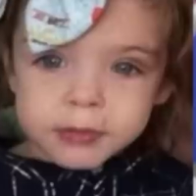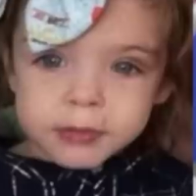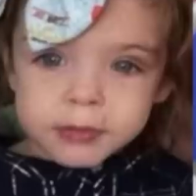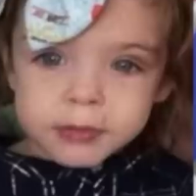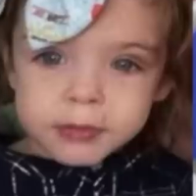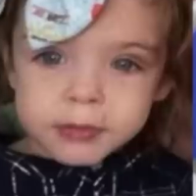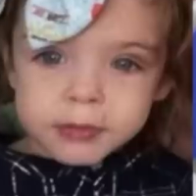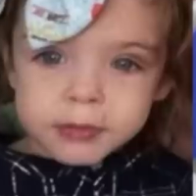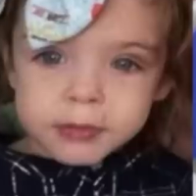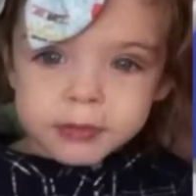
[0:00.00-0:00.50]

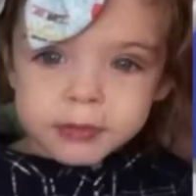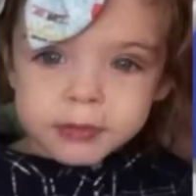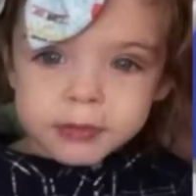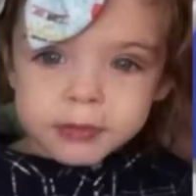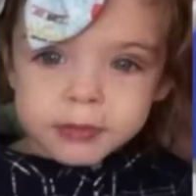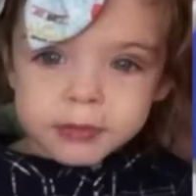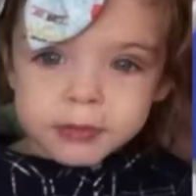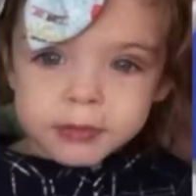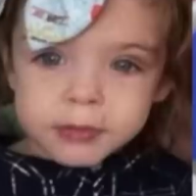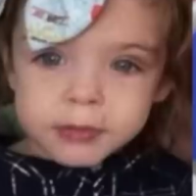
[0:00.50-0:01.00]
and that on the
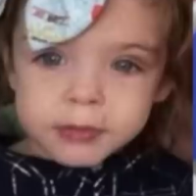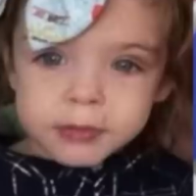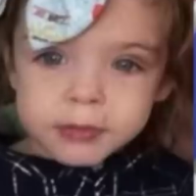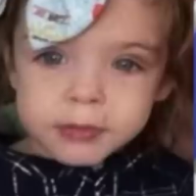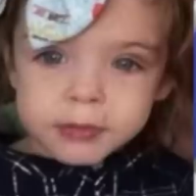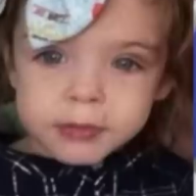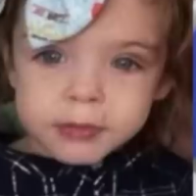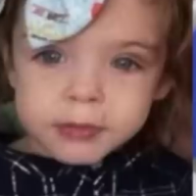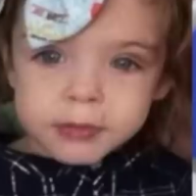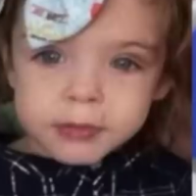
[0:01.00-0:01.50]
early morning
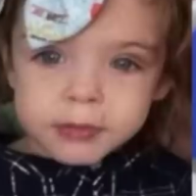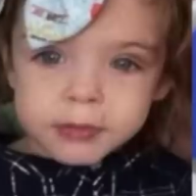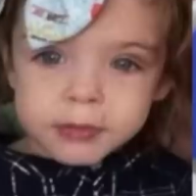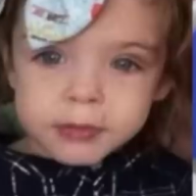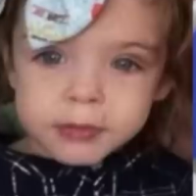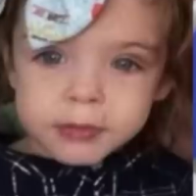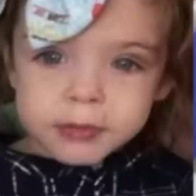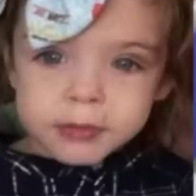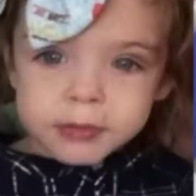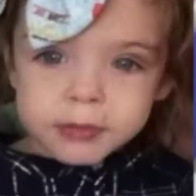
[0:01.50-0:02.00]
hours of
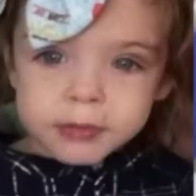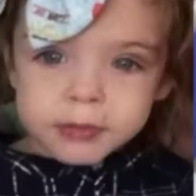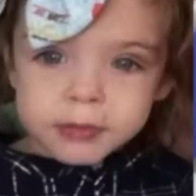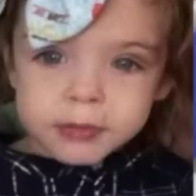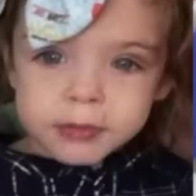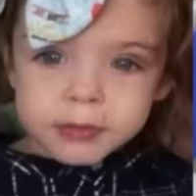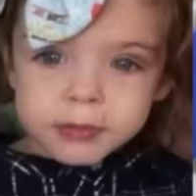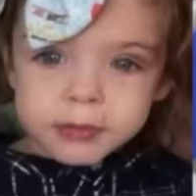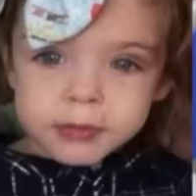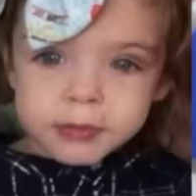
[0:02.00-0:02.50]
December
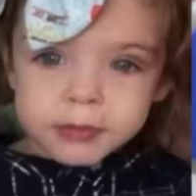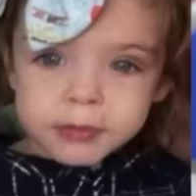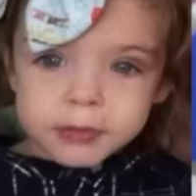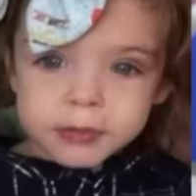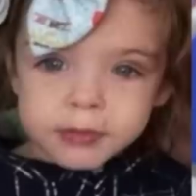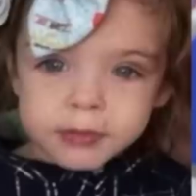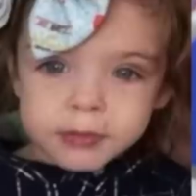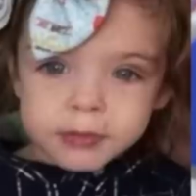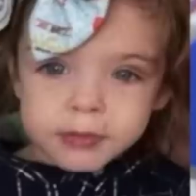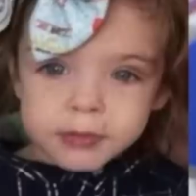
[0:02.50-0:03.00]

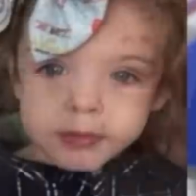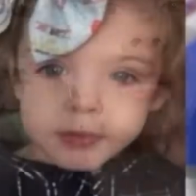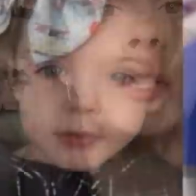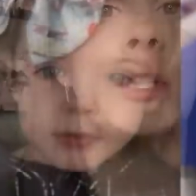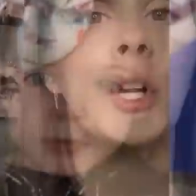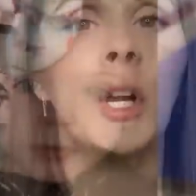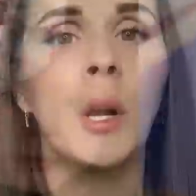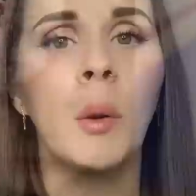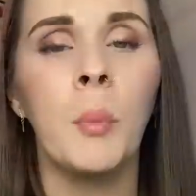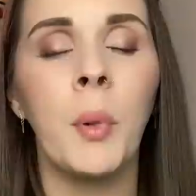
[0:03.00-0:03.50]
26th, he
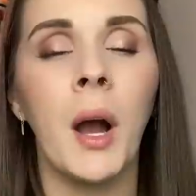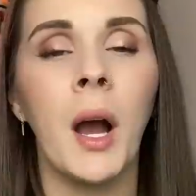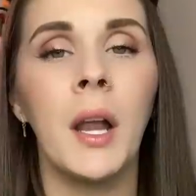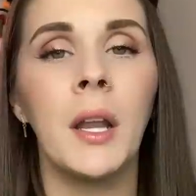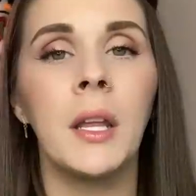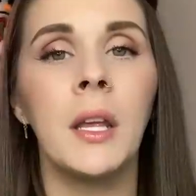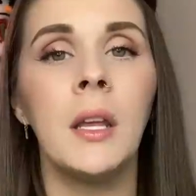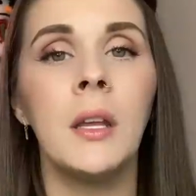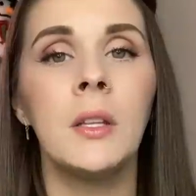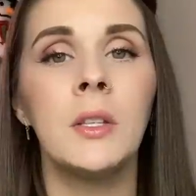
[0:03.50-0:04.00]
took her
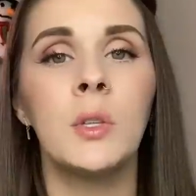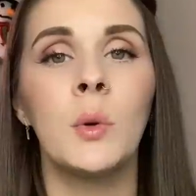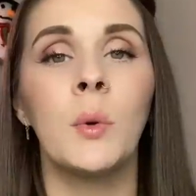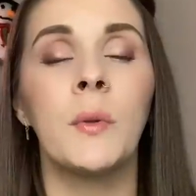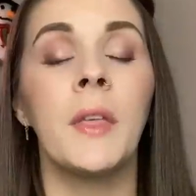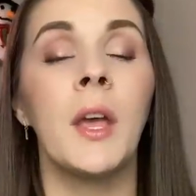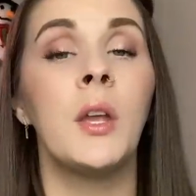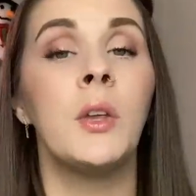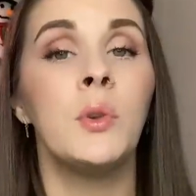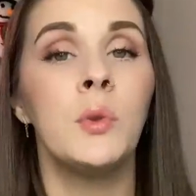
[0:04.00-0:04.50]
body to where
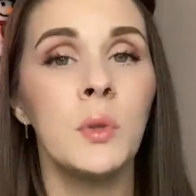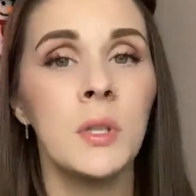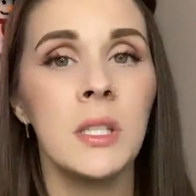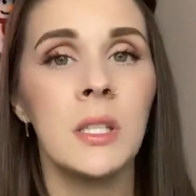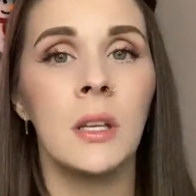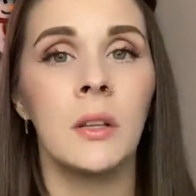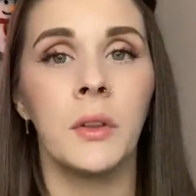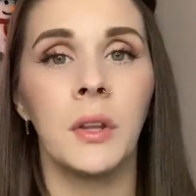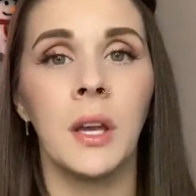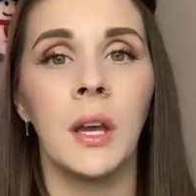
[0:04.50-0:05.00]
they used
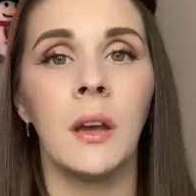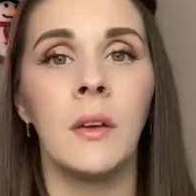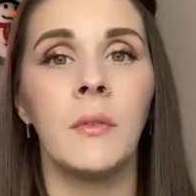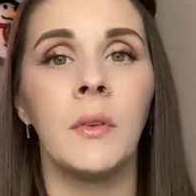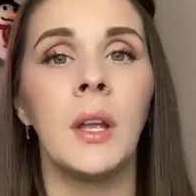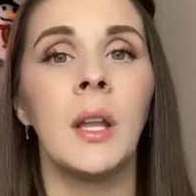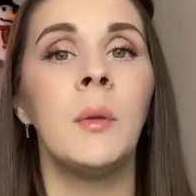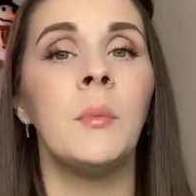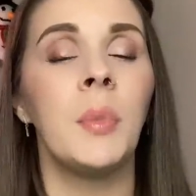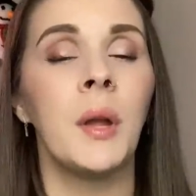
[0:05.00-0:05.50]
to live
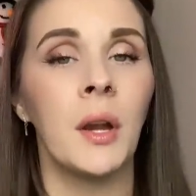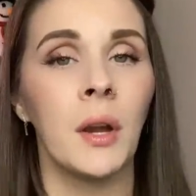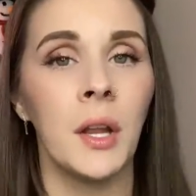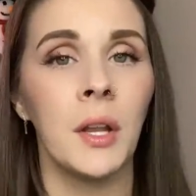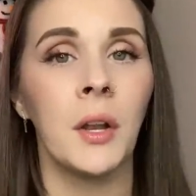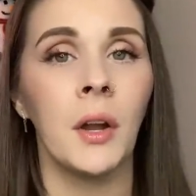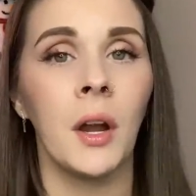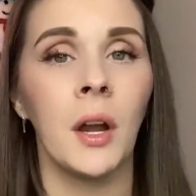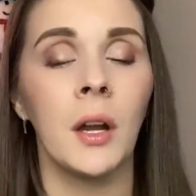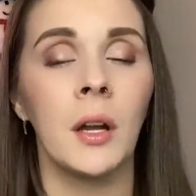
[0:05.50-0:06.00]
and buried
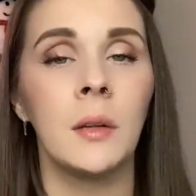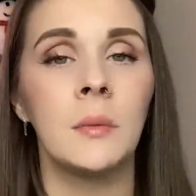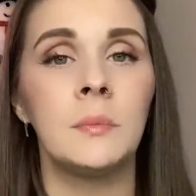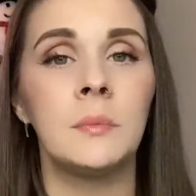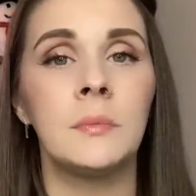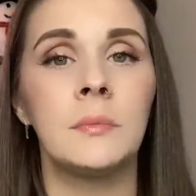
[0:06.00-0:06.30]
her.